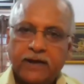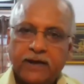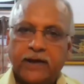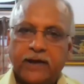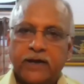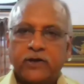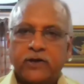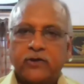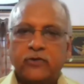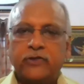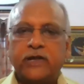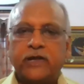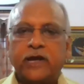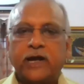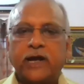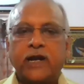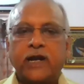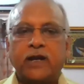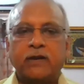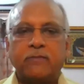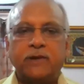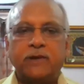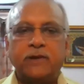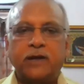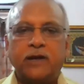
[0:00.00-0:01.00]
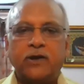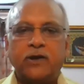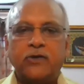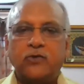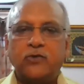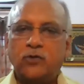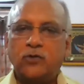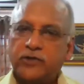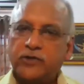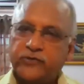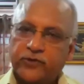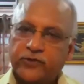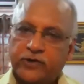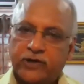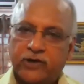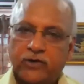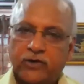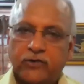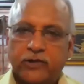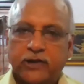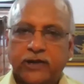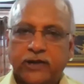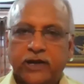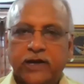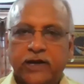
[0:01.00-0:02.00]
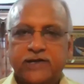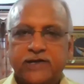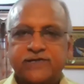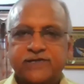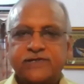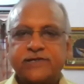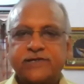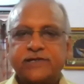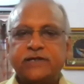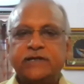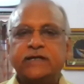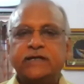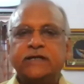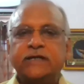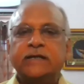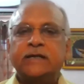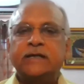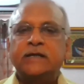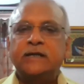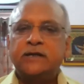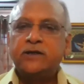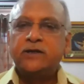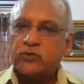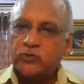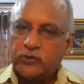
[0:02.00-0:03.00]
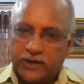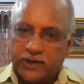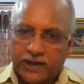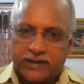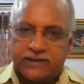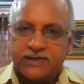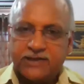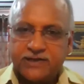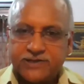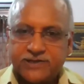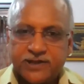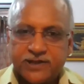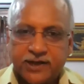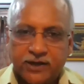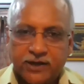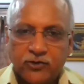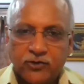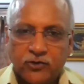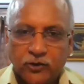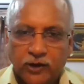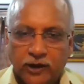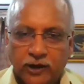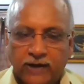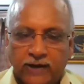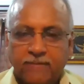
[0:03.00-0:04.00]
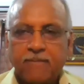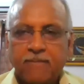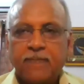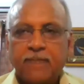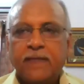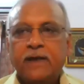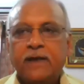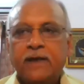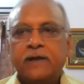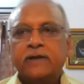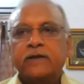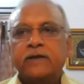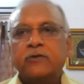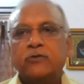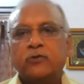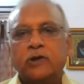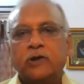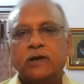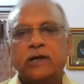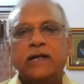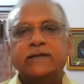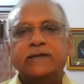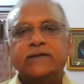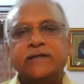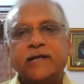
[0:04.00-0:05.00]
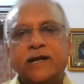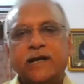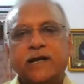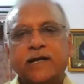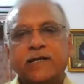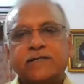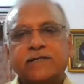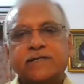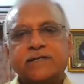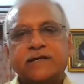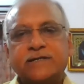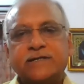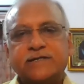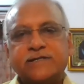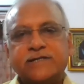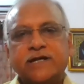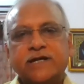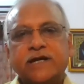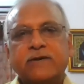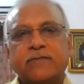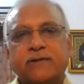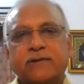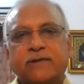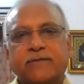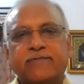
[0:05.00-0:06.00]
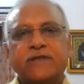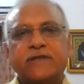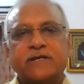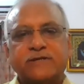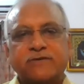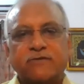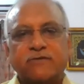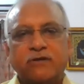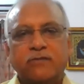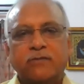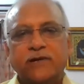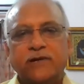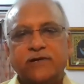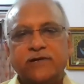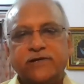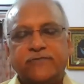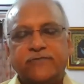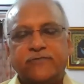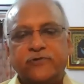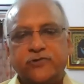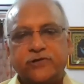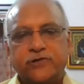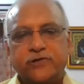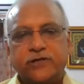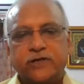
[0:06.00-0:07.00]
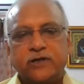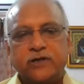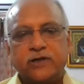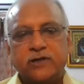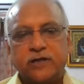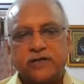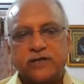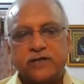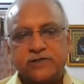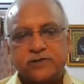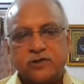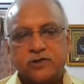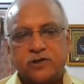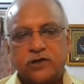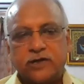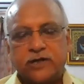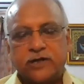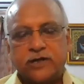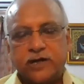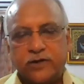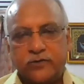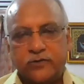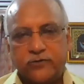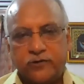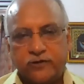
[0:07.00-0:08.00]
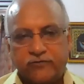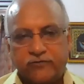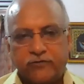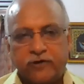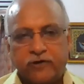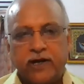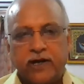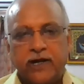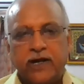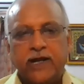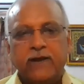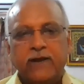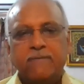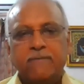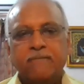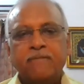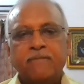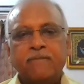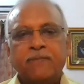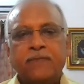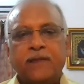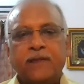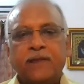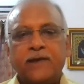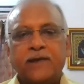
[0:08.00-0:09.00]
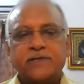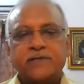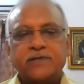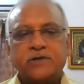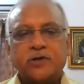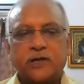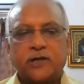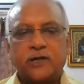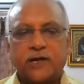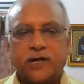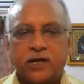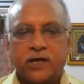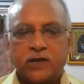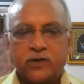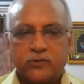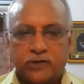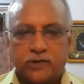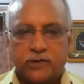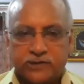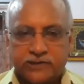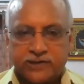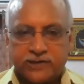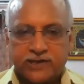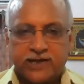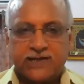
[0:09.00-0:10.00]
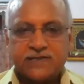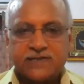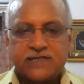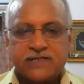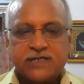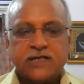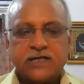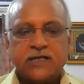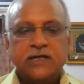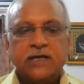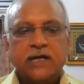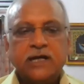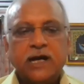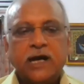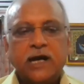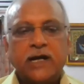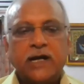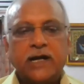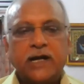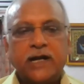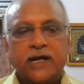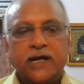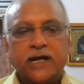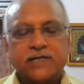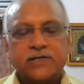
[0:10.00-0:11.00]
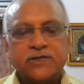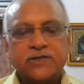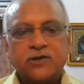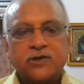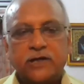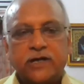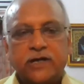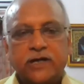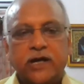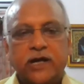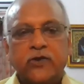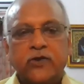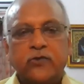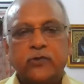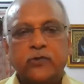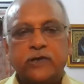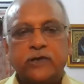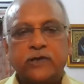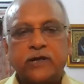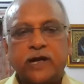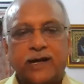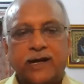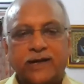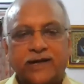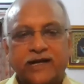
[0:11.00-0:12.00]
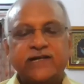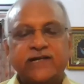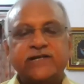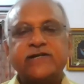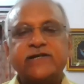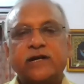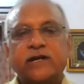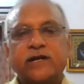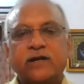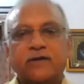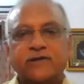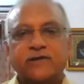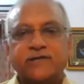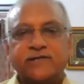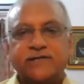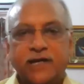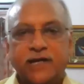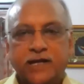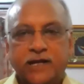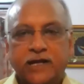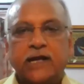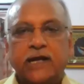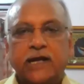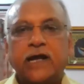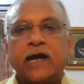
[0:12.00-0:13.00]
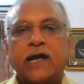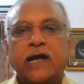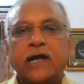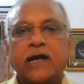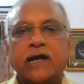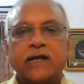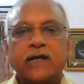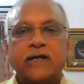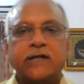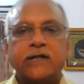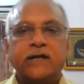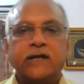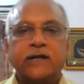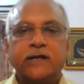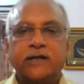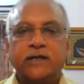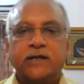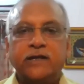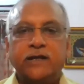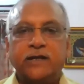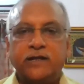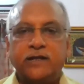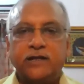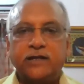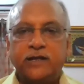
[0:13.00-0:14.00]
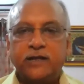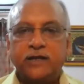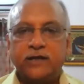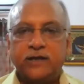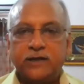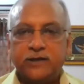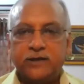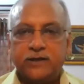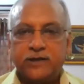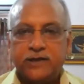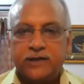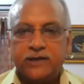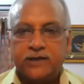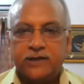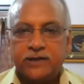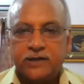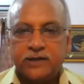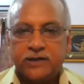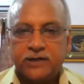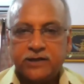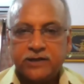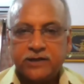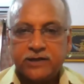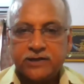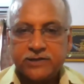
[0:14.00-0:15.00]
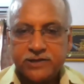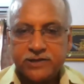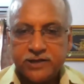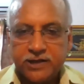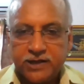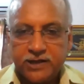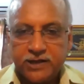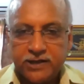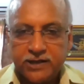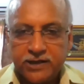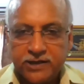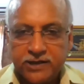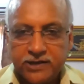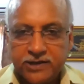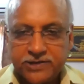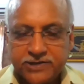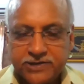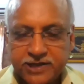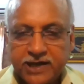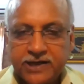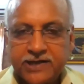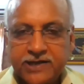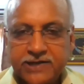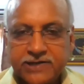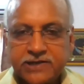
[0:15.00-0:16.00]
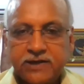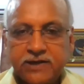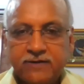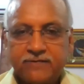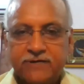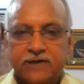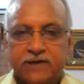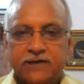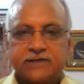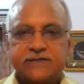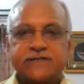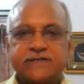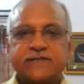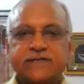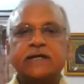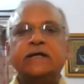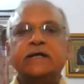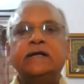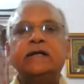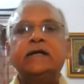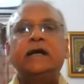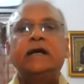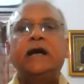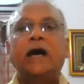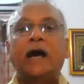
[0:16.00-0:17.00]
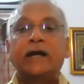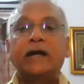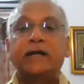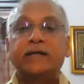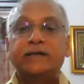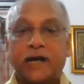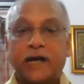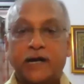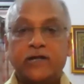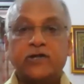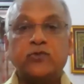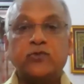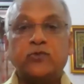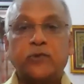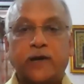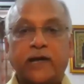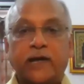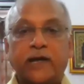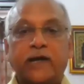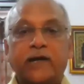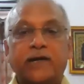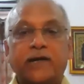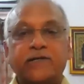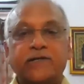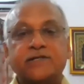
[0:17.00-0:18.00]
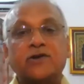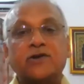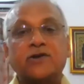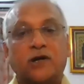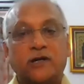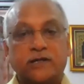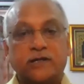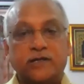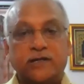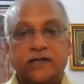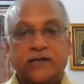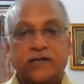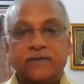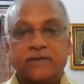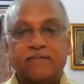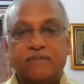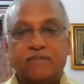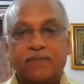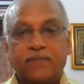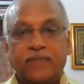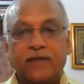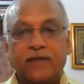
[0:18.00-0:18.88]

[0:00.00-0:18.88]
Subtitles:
get into the academia. You also get into the industry to get this thing going. The only thing is that CMF, the civil military fusion, has got adequate funding, has got adequate thrust, and has got adequate attention of the senior hierarchy in the Chinese governance, and that is where it has got the